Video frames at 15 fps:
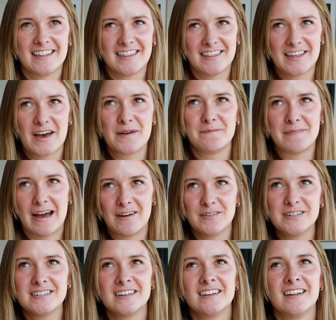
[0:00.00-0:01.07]
the
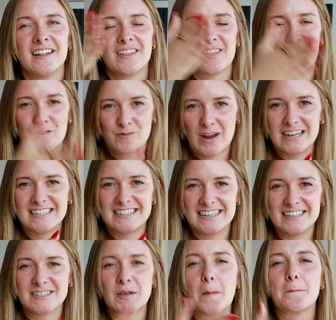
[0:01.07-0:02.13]
amount that rent
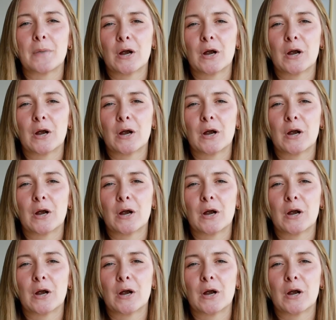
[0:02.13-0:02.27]
is